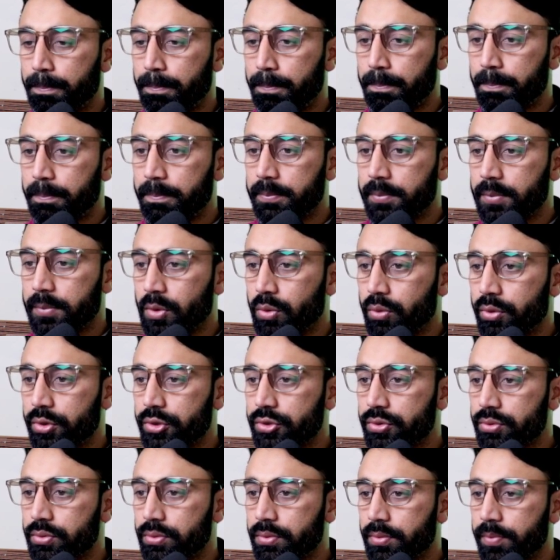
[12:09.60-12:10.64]
No issue.
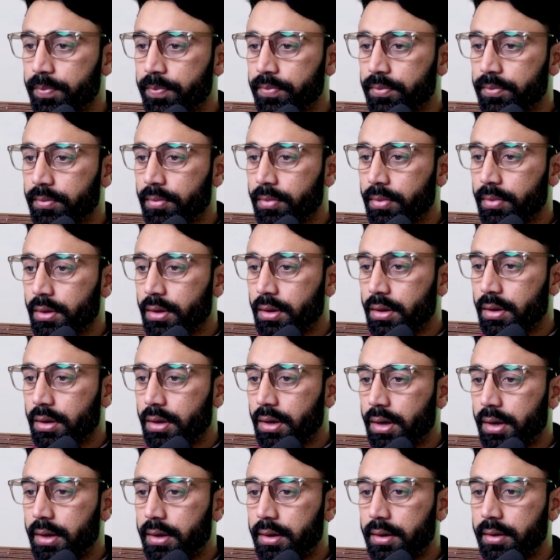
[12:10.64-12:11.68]
Add a
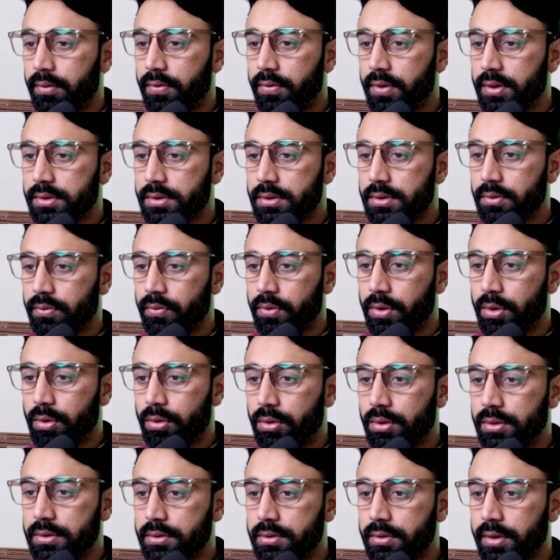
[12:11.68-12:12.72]
reference. We also
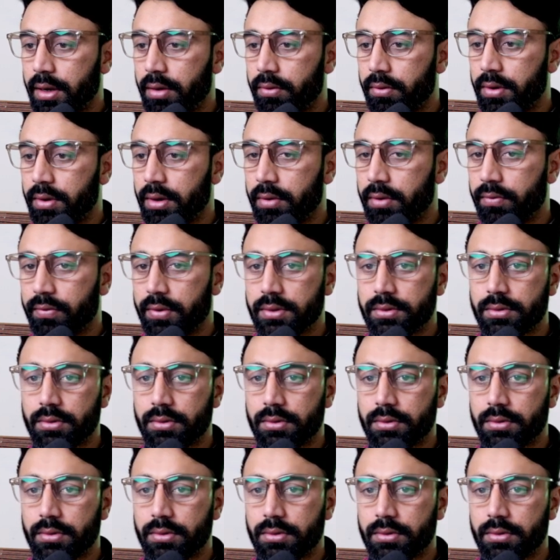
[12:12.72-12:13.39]
have a reference of a